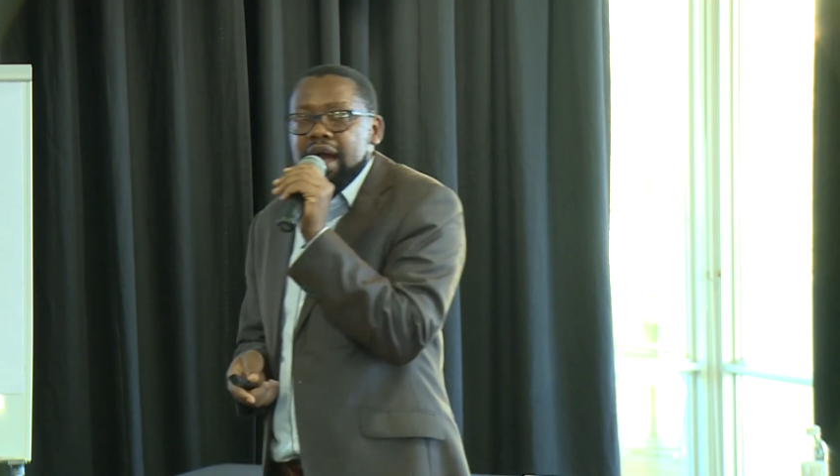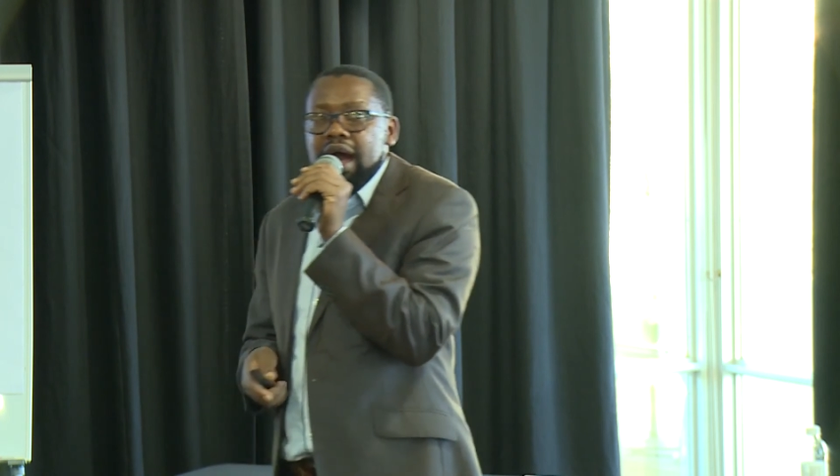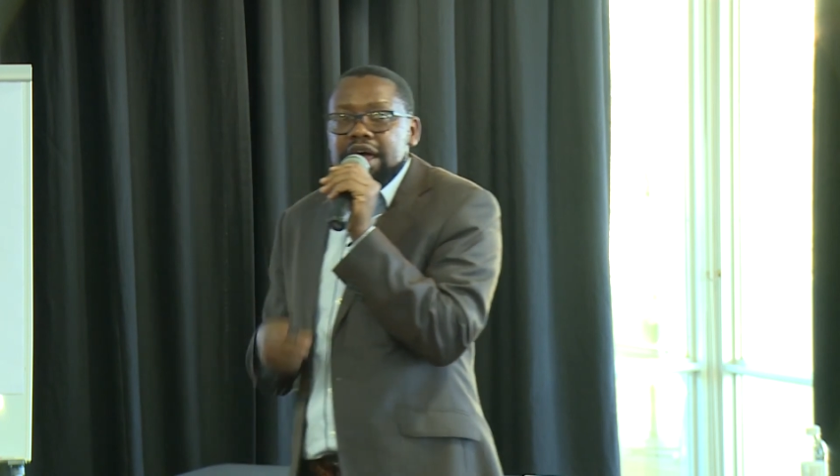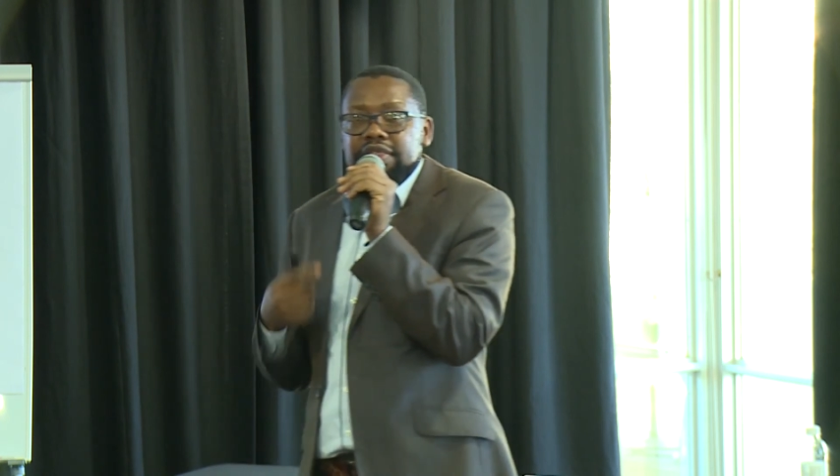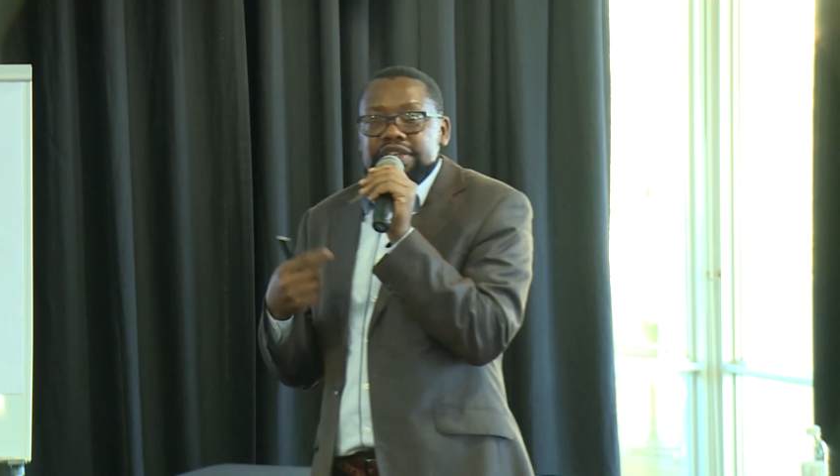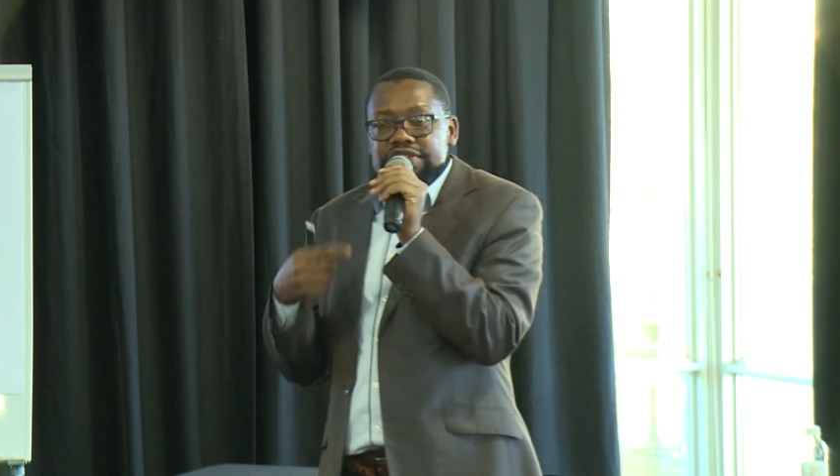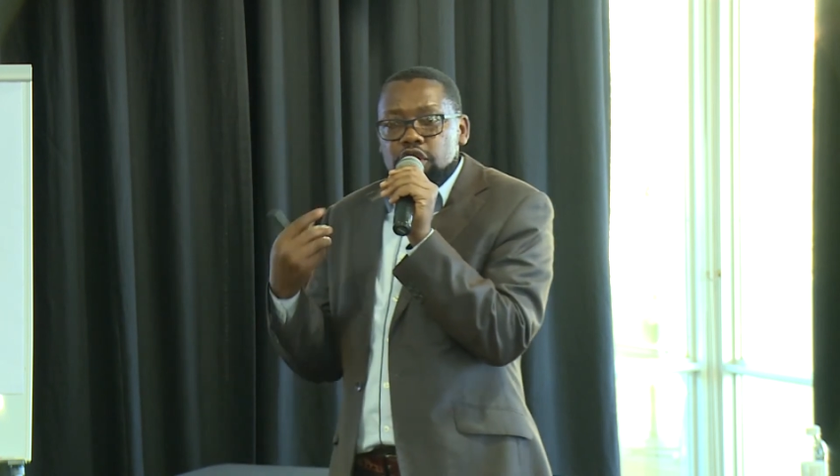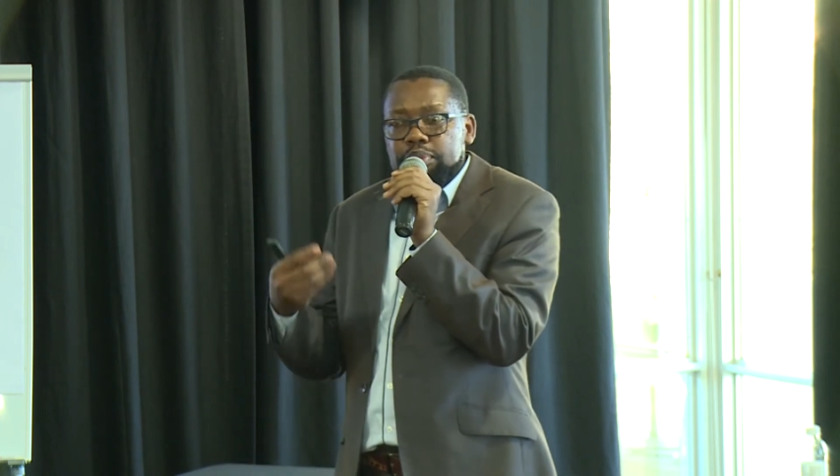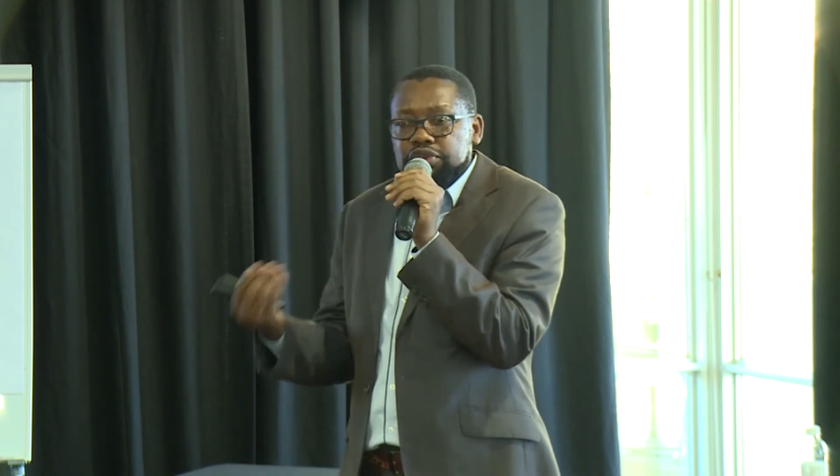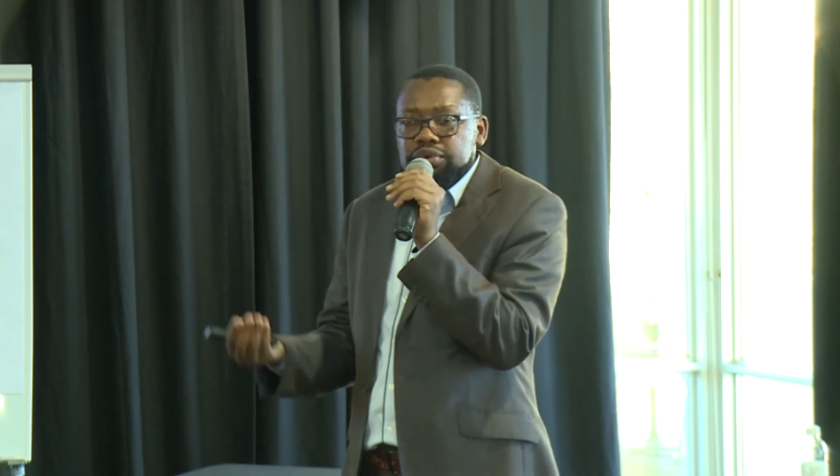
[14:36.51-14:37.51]
And these are
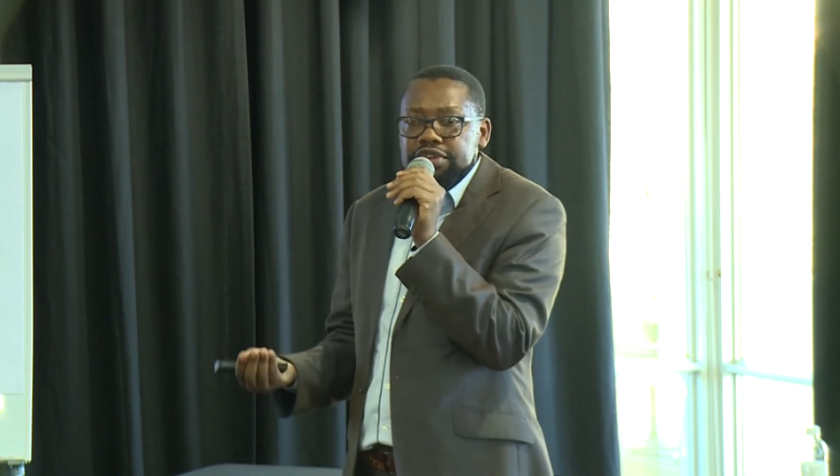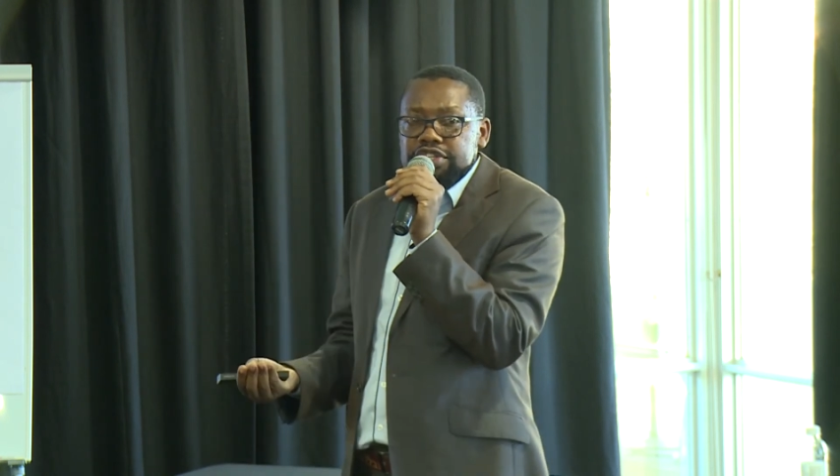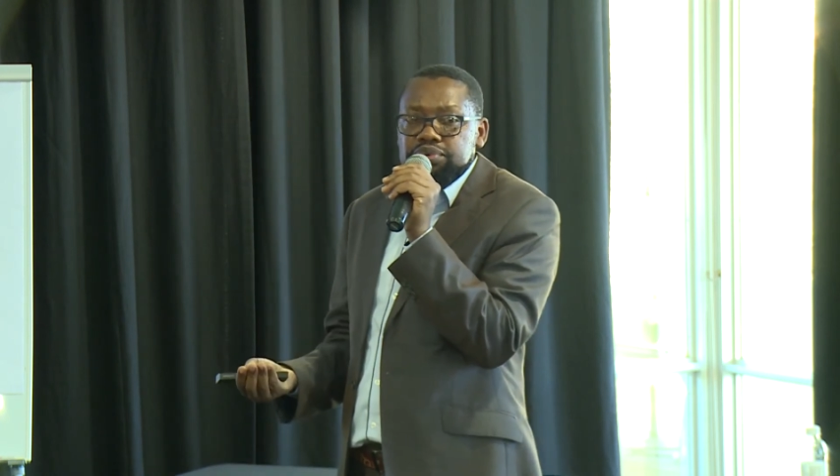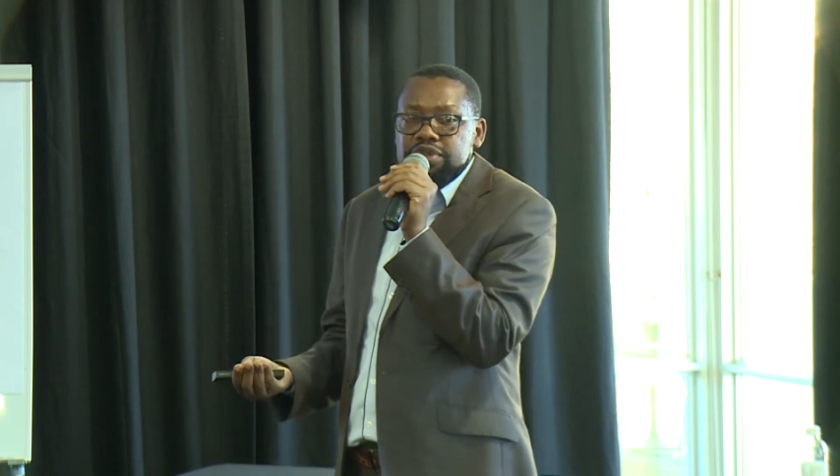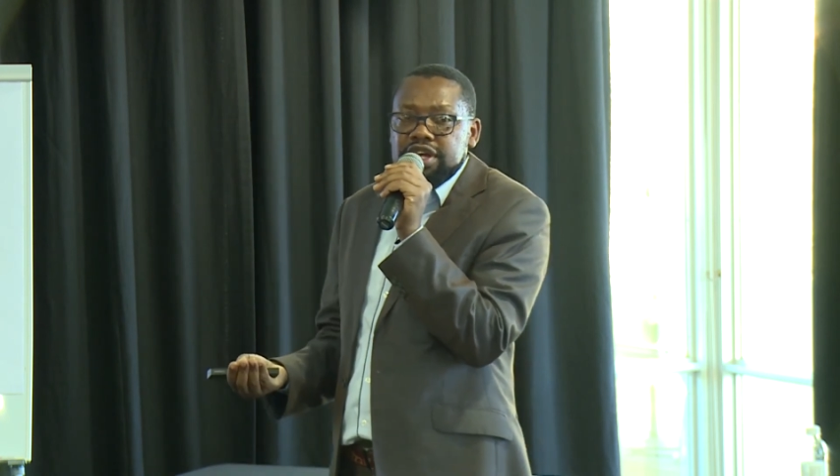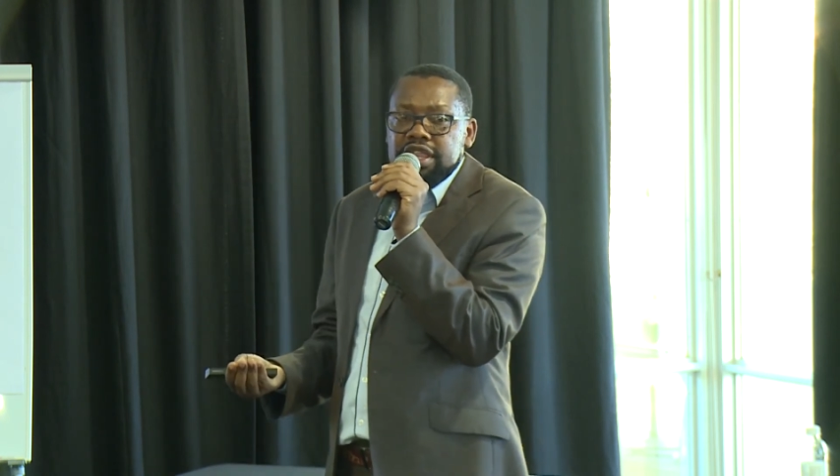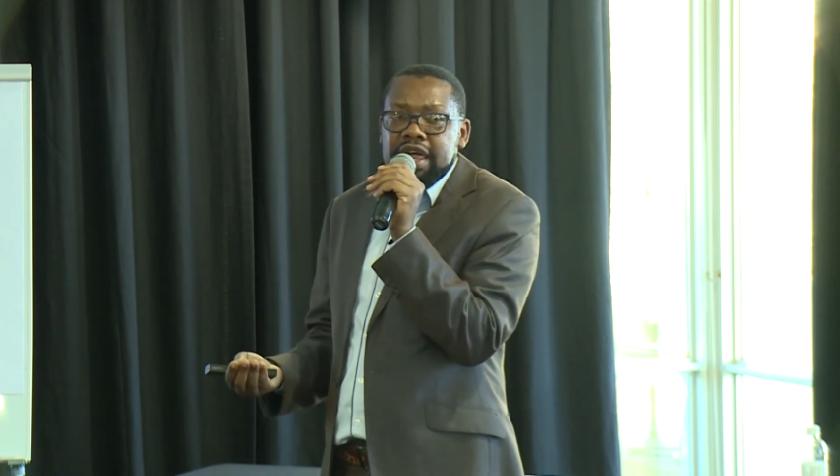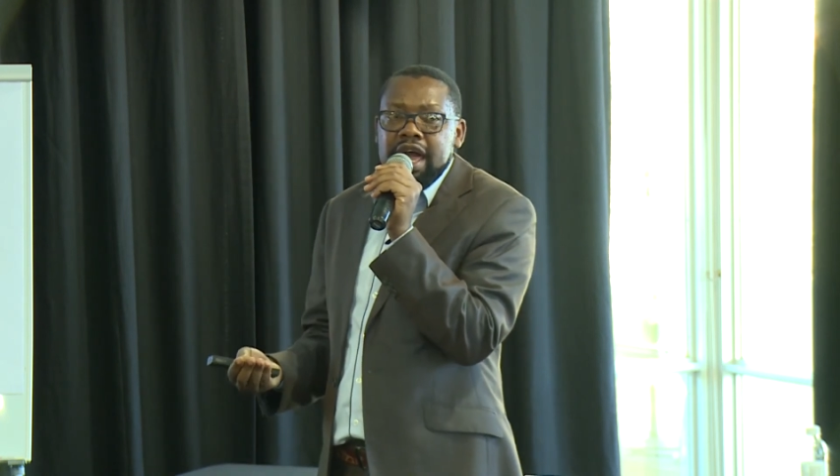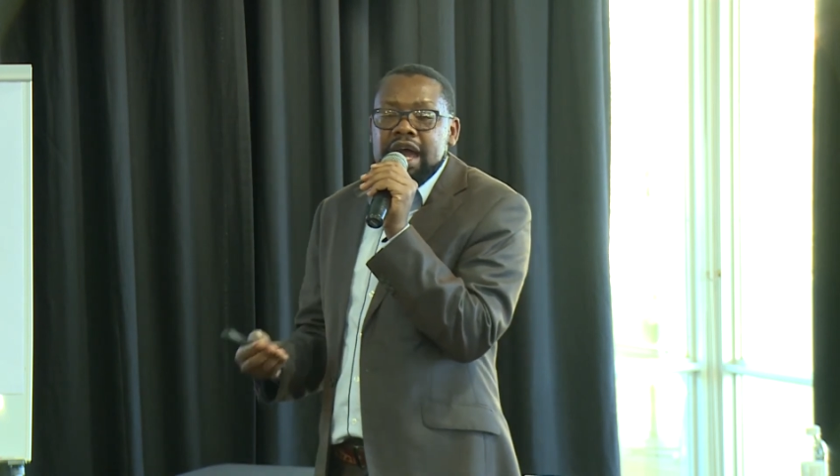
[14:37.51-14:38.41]
opportunities which are there,